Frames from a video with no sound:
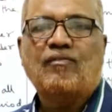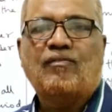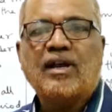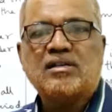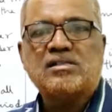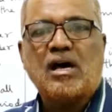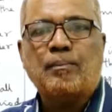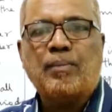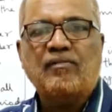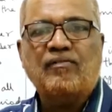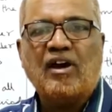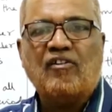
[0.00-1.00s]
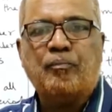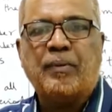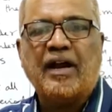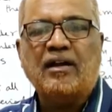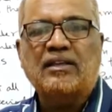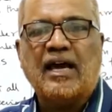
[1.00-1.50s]
For example, we have
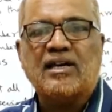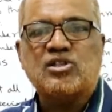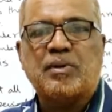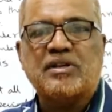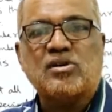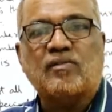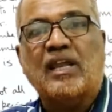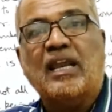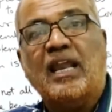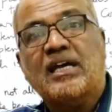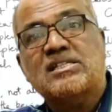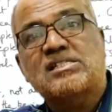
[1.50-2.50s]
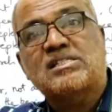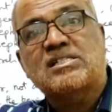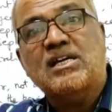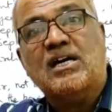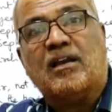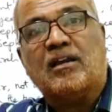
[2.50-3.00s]
paid the expense of the next
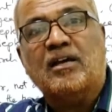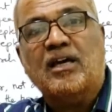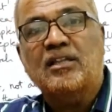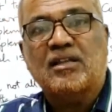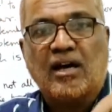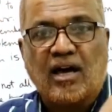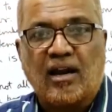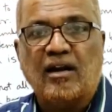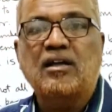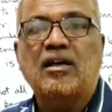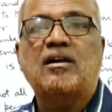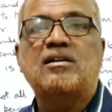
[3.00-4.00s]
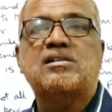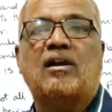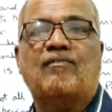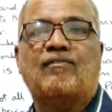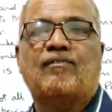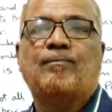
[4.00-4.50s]
year in the current year
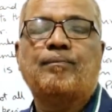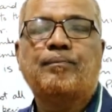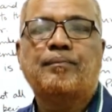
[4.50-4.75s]
itself.